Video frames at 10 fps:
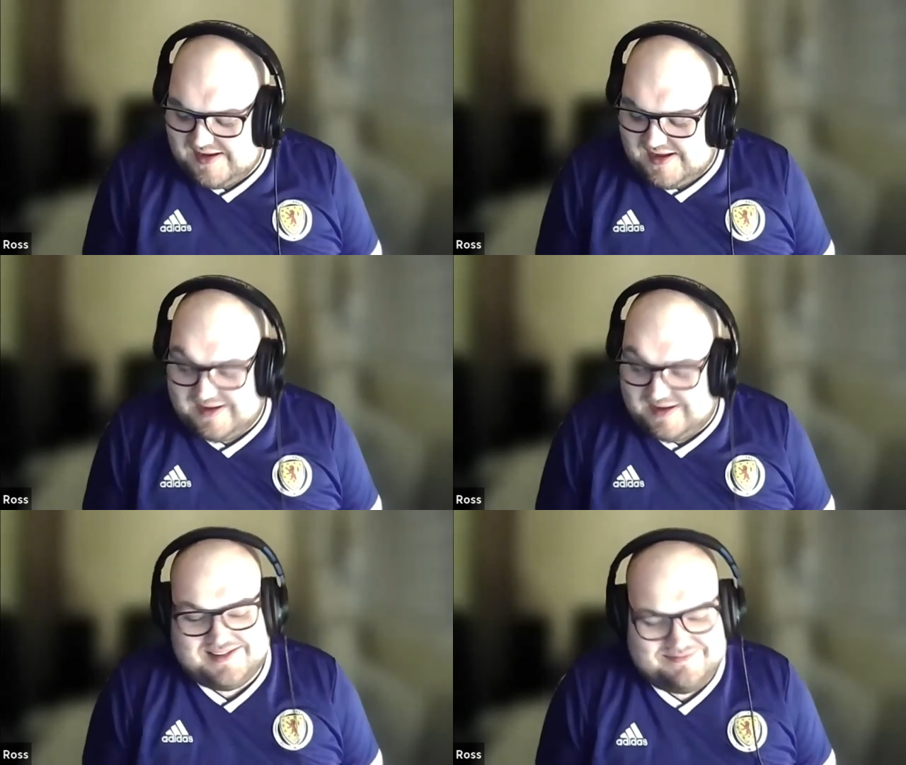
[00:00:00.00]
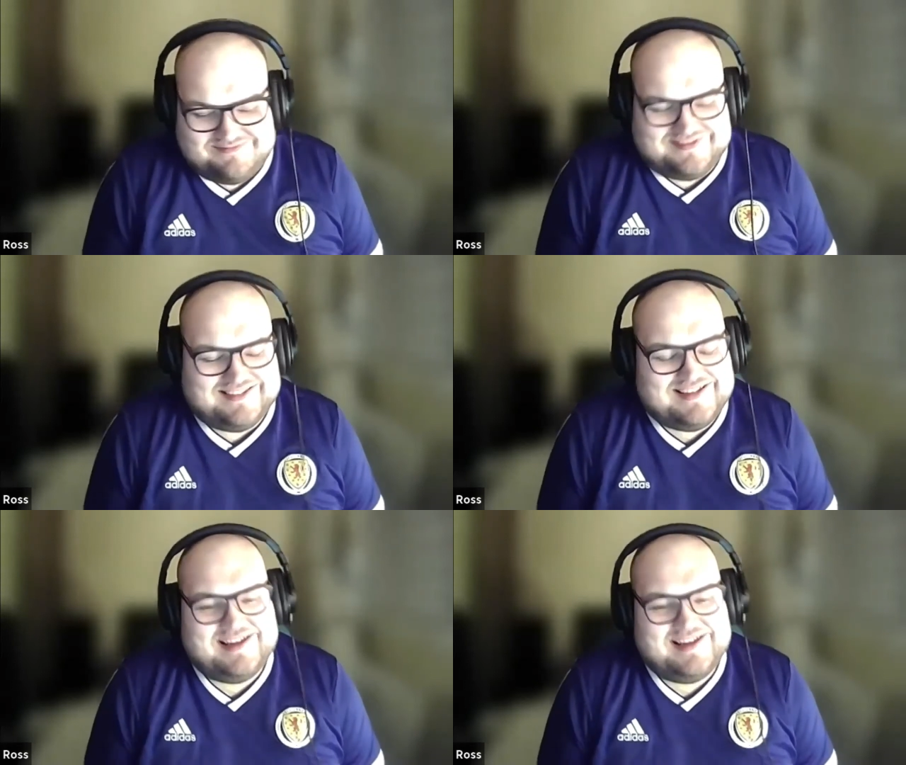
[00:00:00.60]

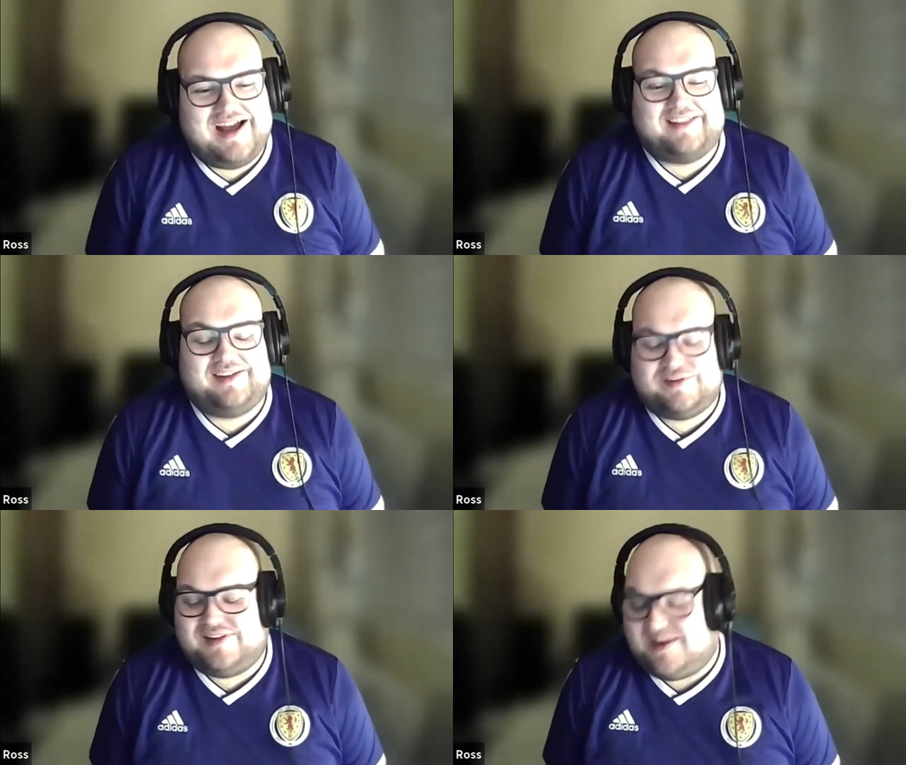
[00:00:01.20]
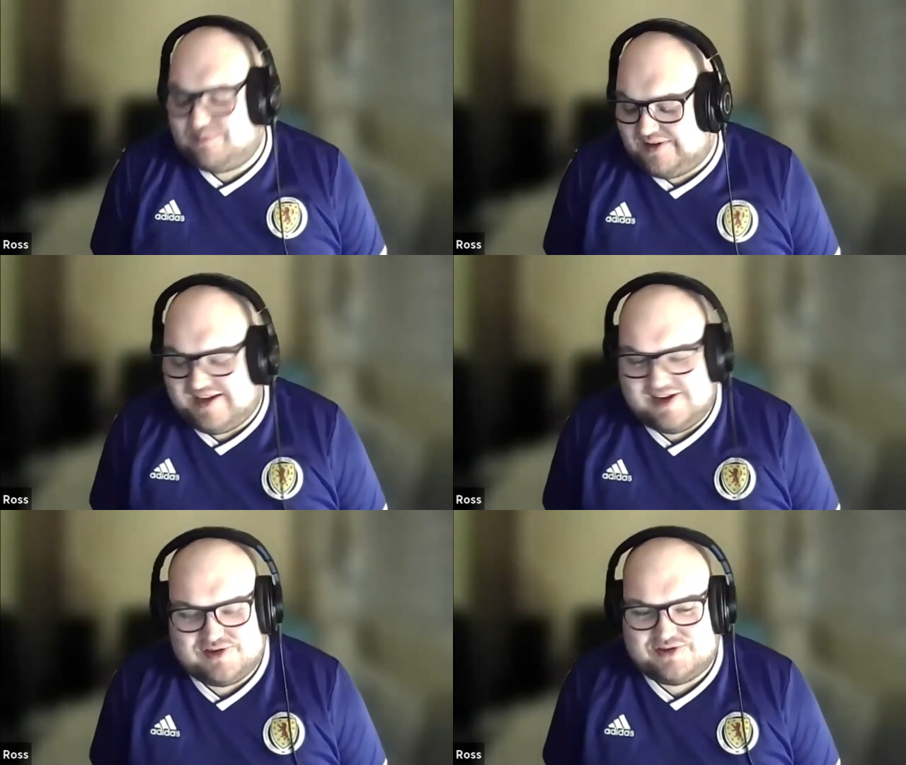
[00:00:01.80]
I think it's for the
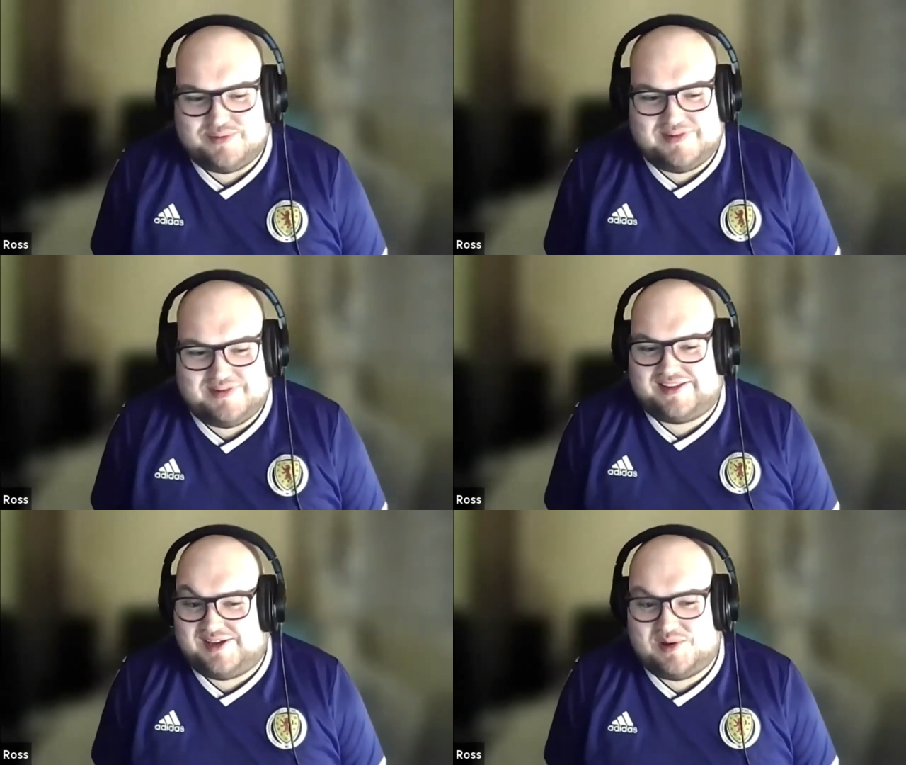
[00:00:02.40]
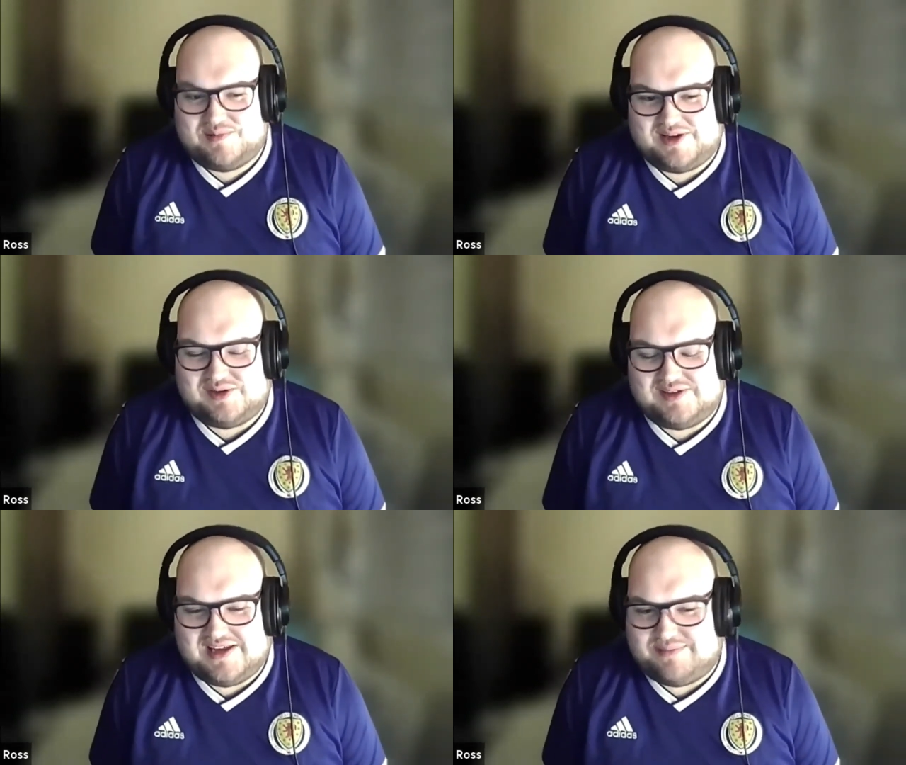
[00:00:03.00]
implications, not because I think it'll be a
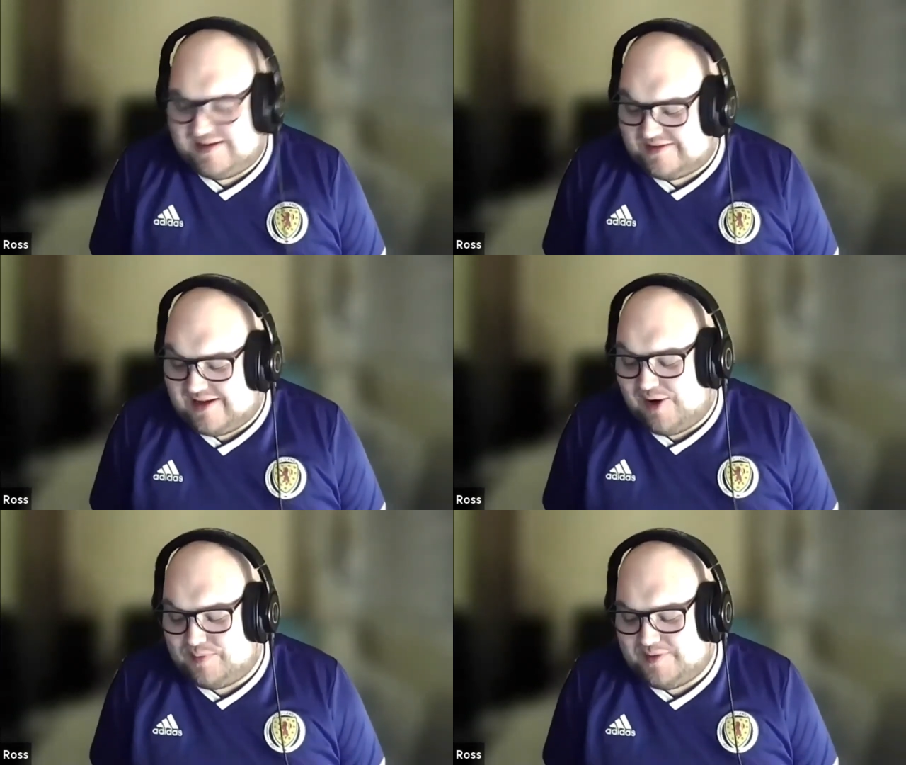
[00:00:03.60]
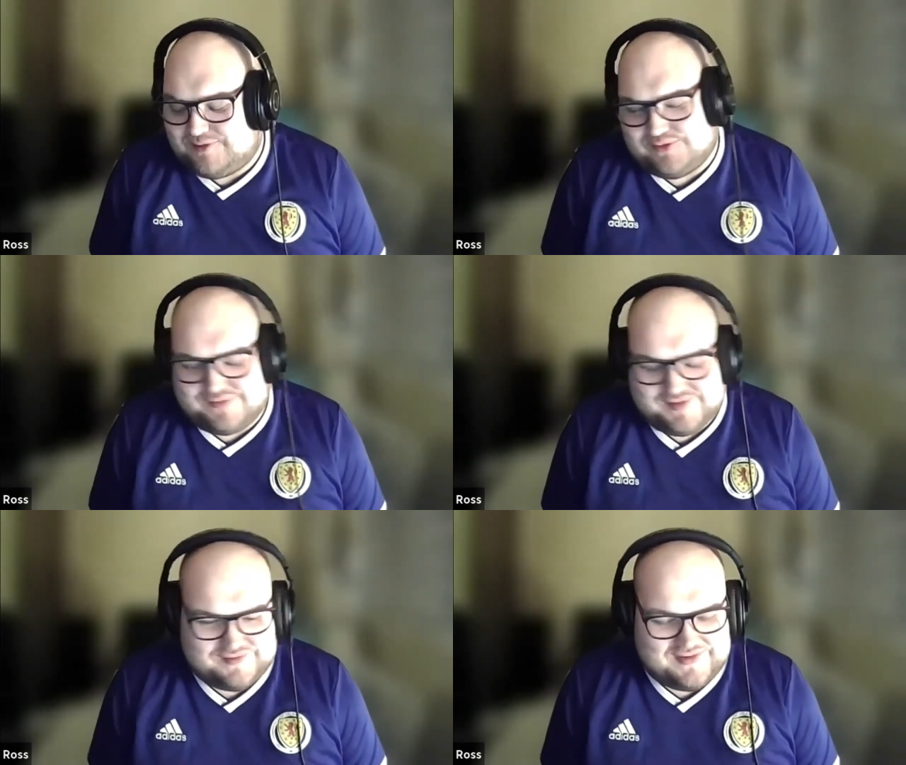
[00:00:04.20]
good game. Is Albion
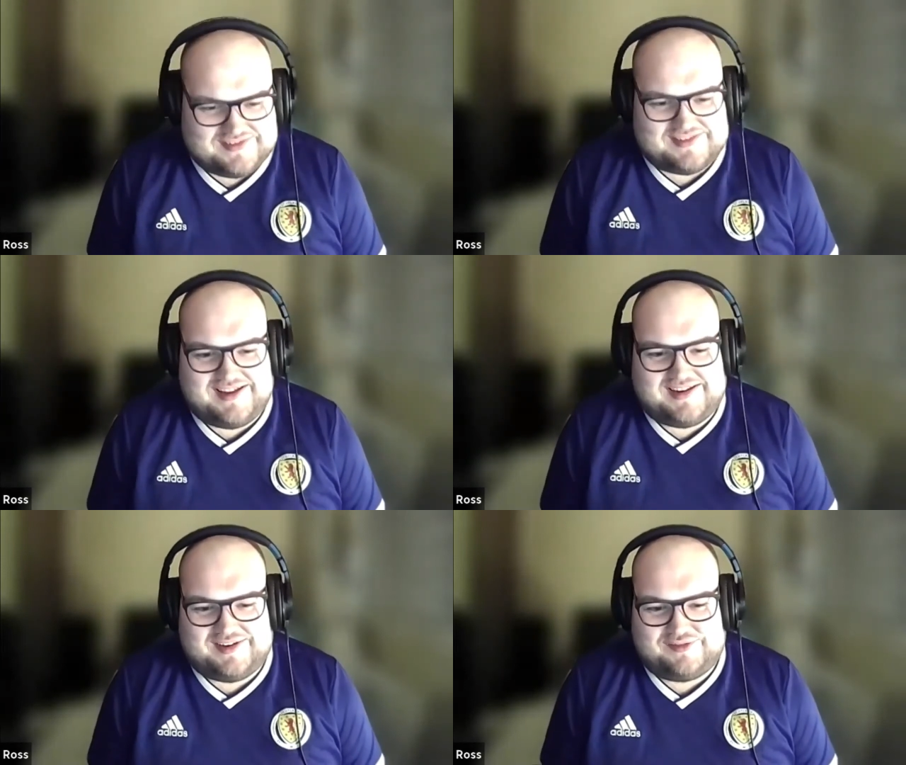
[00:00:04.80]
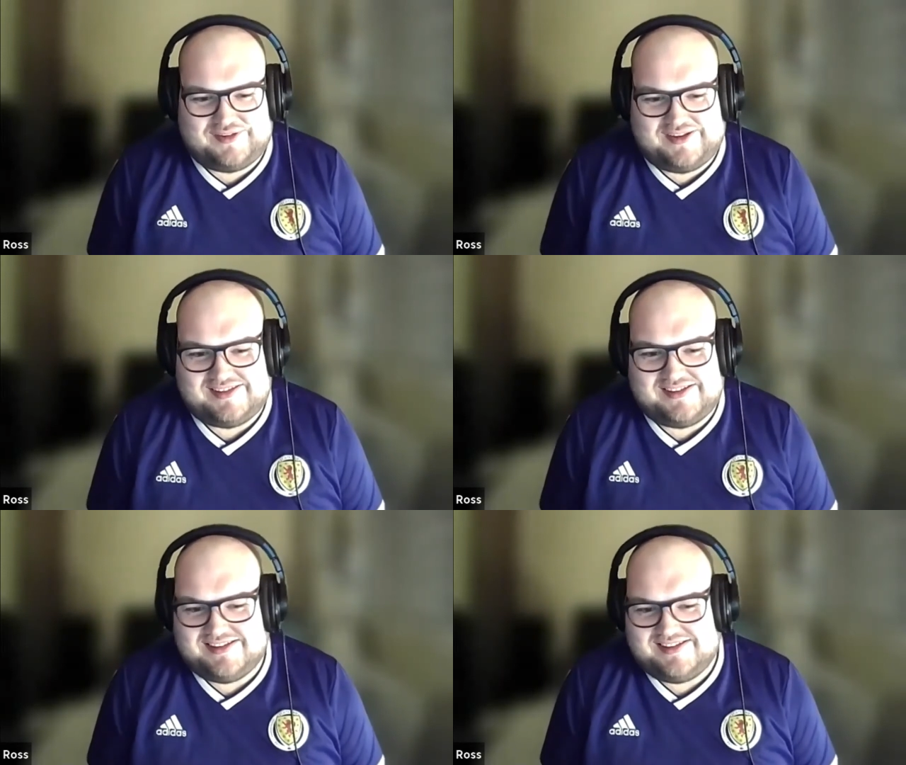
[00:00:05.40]
Rovers versus Annan Athletic.